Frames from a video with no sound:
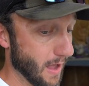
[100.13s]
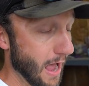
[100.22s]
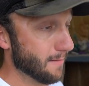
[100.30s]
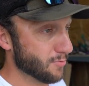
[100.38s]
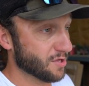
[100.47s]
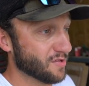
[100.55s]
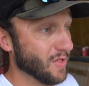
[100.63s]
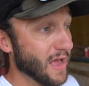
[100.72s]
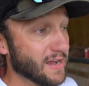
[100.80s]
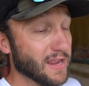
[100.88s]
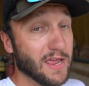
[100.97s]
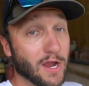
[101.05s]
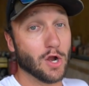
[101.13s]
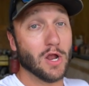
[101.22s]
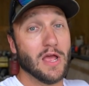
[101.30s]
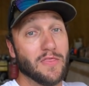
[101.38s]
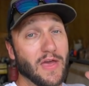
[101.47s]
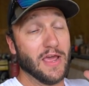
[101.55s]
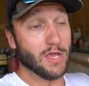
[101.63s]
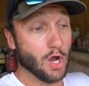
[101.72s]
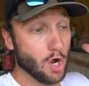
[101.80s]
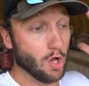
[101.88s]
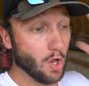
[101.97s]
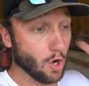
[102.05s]
I'm just glad to hear that
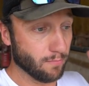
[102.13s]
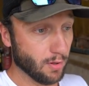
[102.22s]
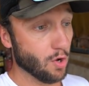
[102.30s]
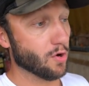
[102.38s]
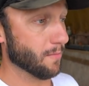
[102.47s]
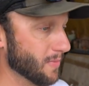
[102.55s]
y'all are blowing them,